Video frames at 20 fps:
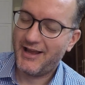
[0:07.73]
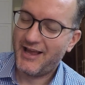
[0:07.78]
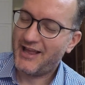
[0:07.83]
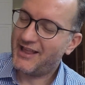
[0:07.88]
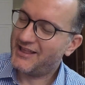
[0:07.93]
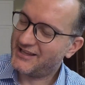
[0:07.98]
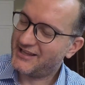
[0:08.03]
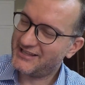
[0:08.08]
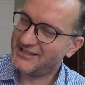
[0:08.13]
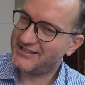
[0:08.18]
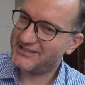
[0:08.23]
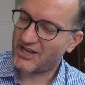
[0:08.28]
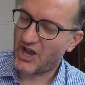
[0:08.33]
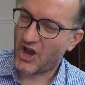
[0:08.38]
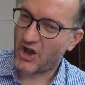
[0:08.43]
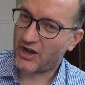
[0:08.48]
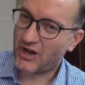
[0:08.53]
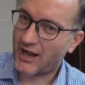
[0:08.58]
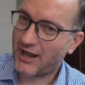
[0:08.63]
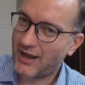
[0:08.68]
These are
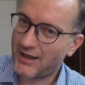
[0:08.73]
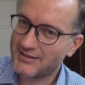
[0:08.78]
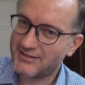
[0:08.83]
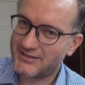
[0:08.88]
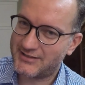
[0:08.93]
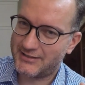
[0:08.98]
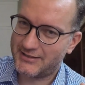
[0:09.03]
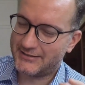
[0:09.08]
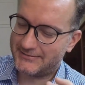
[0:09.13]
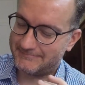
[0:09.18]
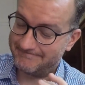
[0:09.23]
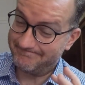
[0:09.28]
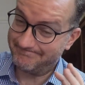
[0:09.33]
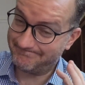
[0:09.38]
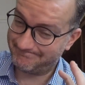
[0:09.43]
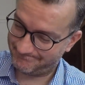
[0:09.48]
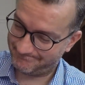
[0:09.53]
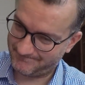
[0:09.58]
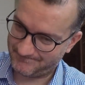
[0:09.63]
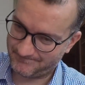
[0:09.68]
cluster
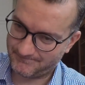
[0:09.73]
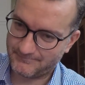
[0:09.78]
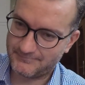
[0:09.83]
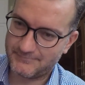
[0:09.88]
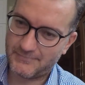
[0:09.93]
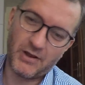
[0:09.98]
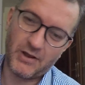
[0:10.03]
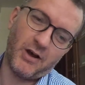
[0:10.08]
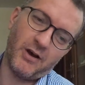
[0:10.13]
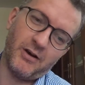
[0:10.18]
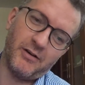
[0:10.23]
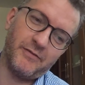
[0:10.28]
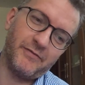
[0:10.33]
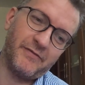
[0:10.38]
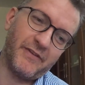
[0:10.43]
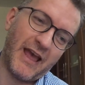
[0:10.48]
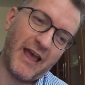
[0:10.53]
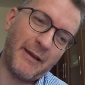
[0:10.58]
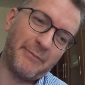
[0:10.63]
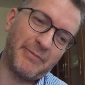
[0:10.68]
of
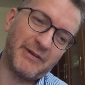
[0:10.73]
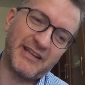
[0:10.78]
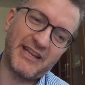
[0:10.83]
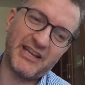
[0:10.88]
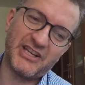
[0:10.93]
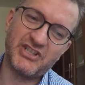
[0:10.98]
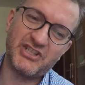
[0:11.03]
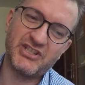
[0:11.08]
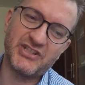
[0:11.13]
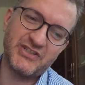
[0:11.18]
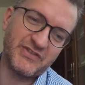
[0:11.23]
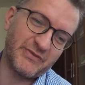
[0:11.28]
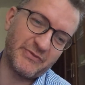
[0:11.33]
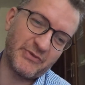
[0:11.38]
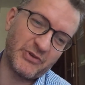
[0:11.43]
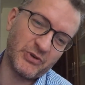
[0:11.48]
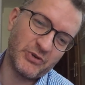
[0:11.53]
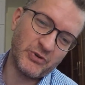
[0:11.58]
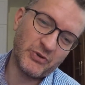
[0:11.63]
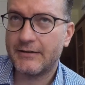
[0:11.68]
applications from
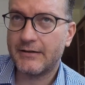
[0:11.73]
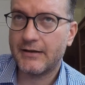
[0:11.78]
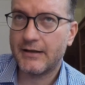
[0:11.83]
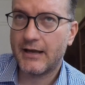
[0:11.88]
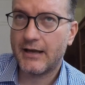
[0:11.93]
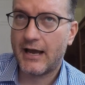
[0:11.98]
Google.